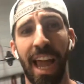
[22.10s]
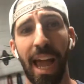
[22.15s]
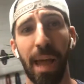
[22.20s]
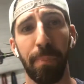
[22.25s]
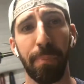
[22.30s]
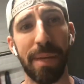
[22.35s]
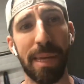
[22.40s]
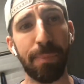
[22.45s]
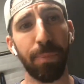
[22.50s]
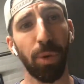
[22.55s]

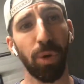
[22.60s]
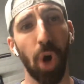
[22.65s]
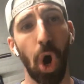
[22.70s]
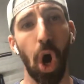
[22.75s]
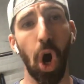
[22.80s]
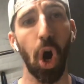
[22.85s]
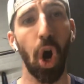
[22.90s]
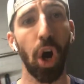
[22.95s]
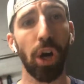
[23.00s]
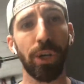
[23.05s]
and people
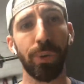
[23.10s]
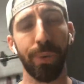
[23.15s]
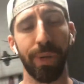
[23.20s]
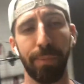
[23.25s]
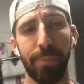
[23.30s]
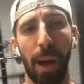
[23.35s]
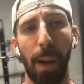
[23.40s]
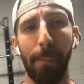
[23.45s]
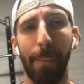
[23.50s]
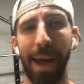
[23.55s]
arguing
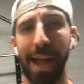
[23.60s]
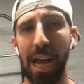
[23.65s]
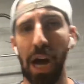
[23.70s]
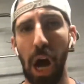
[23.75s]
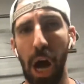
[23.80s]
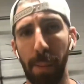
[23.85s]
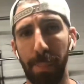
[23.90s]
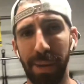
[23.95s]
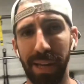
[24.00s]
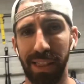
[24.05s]
about
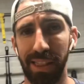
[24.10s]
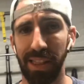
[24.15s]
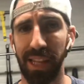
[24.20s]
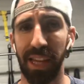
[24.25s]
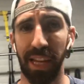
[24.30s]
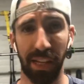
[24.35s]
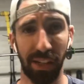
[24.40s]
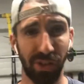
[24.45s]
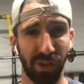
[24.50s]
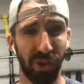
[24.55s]
myopic things.